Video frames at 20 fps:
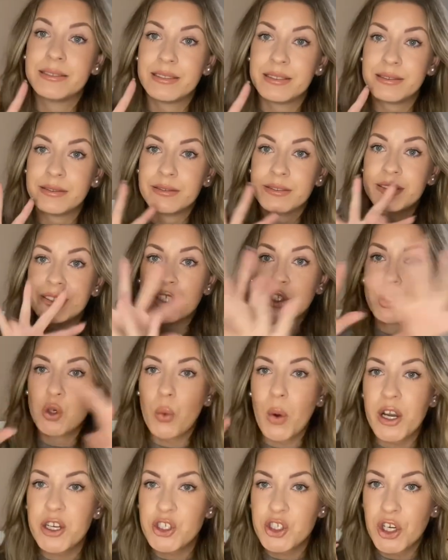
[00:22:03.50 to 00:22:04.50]

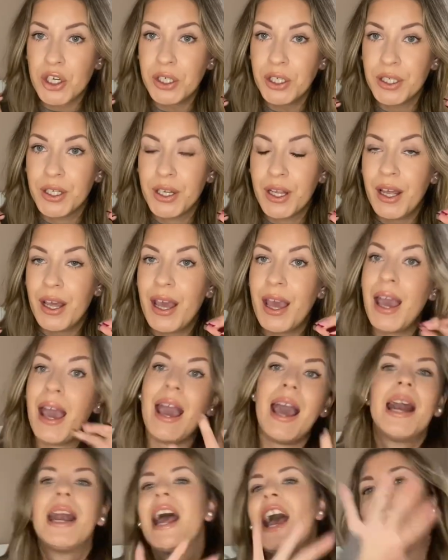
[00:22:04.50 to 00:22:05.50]
situation
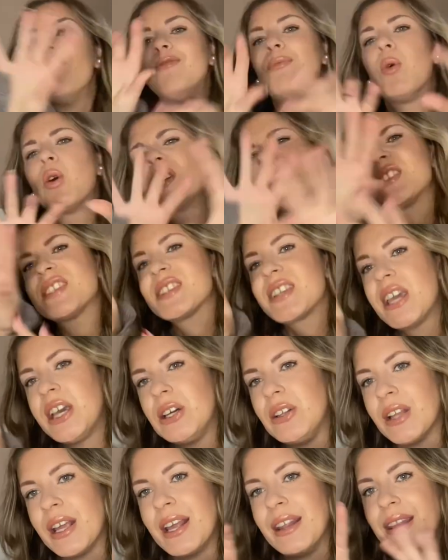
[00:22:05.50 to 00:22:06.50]
and have more
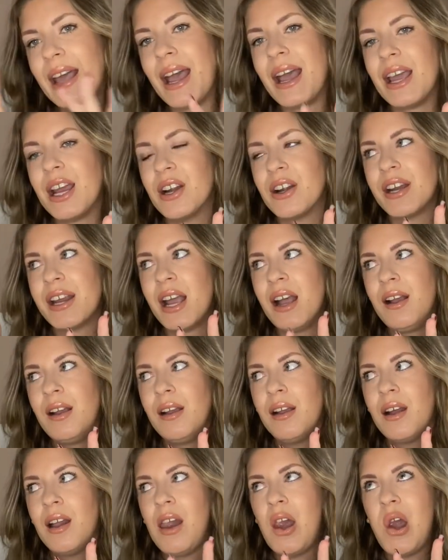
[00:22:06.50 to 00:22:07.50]
skill in that area
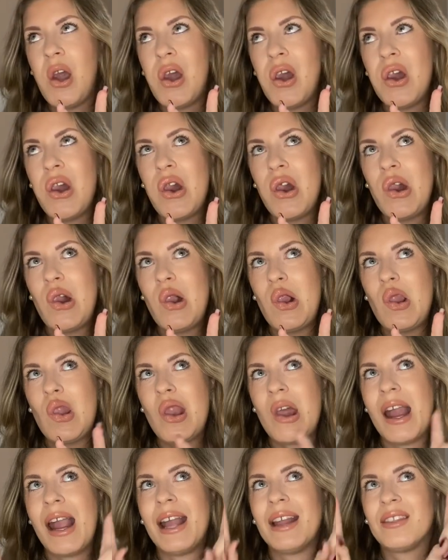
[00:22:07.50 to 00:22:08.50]

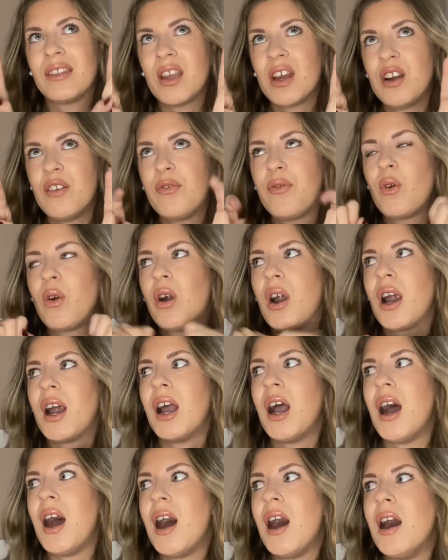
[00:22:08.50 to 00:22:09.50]
and therefore
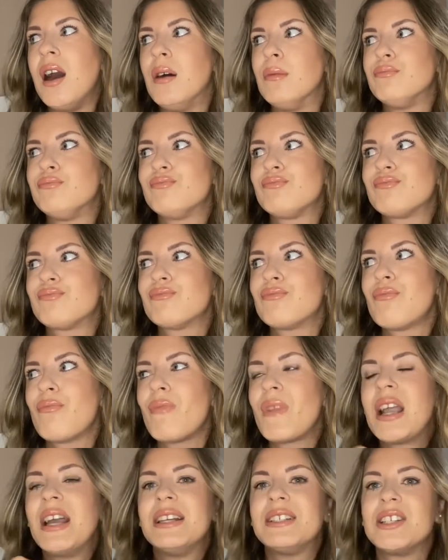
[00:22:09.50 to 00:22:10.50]
um,
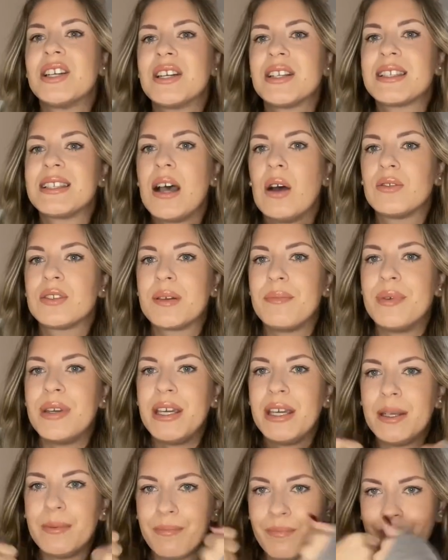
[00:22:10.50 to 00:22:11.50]
it turns out to
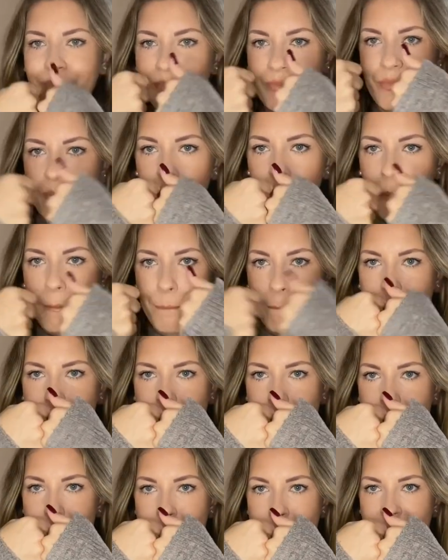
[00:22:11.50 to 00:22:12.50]
be
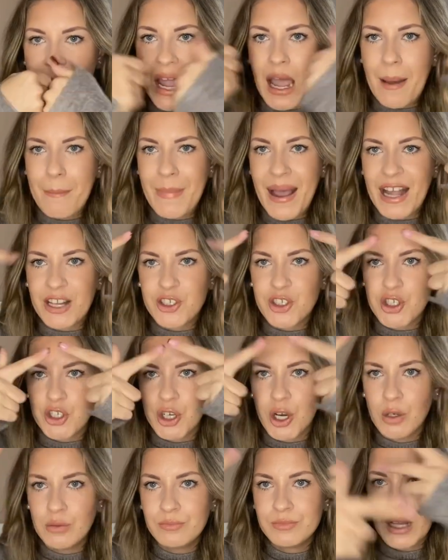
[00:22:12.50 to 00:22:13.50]
a match, you
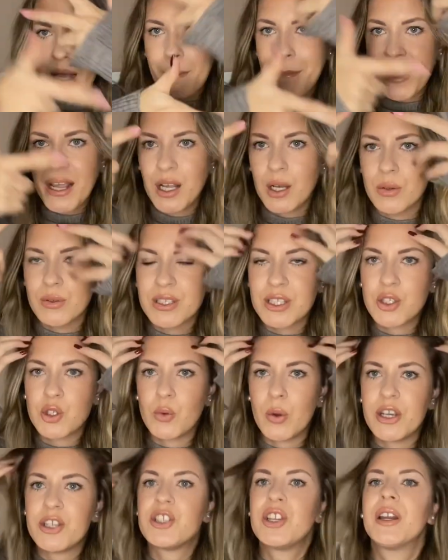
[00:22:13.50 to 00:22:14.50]
know, a bingo
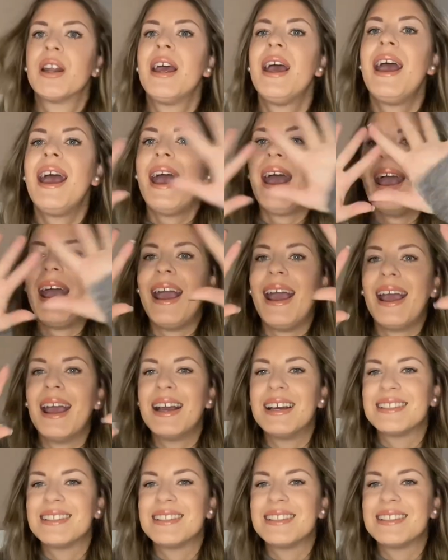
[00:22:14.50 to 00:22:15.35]
situation. And